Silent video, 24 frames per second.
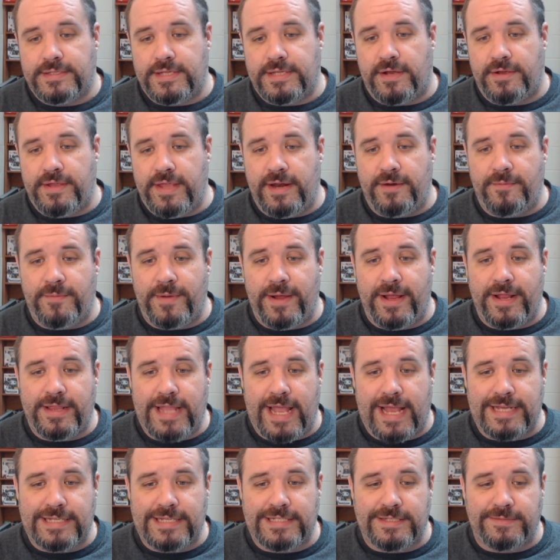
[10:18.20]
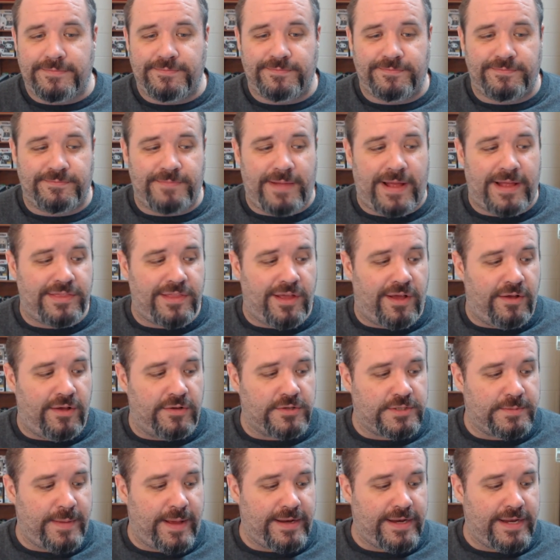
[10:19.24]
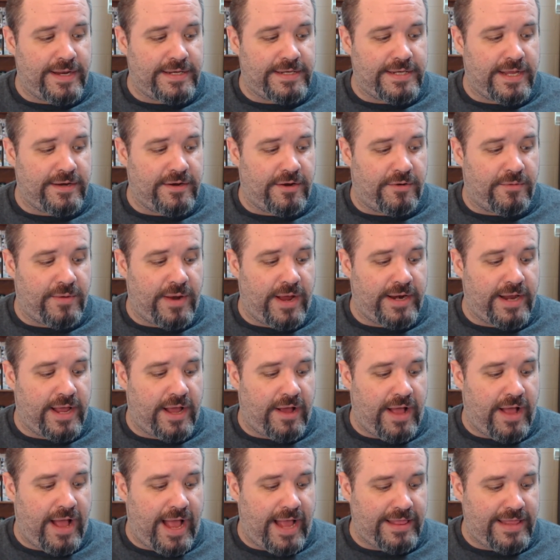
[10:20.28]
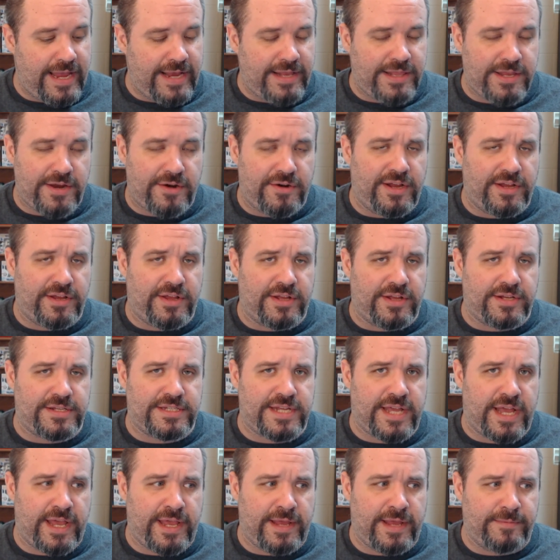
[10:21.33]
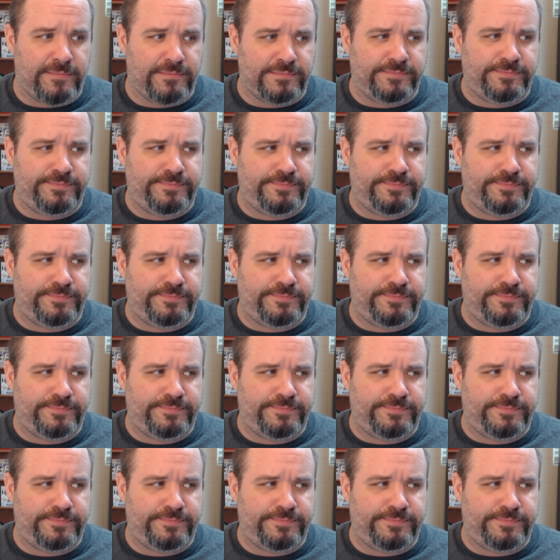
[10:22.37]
So anyway, that's some of my thoughts about Nintendo right now. I think they're in a good state.